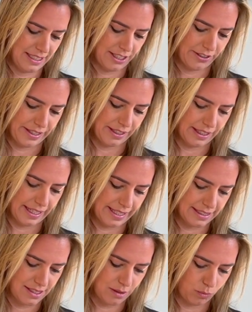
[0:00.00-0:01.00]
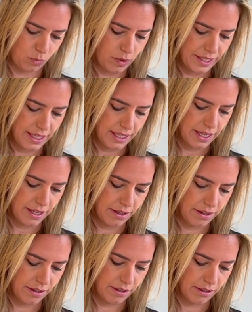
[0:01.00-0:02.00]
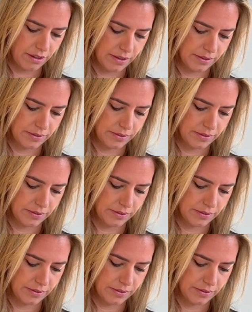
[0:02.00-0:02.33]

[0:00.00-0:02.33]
All right, gonna add some white here.